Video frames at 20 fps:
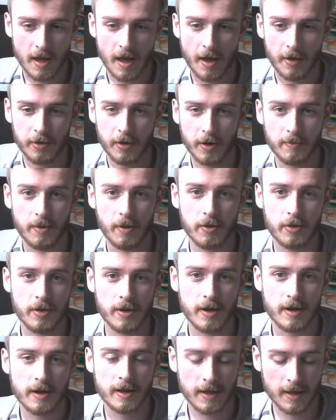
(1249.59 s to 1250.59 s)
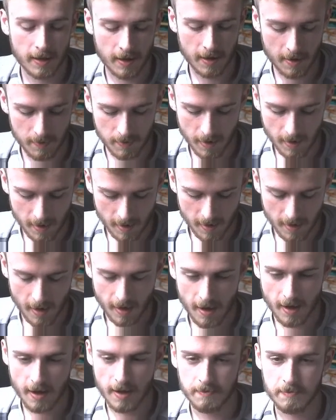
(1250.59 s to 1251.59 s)
I'll start posting it to GitHub,
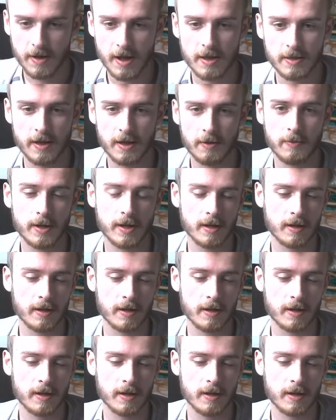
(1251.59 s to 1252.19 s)
and then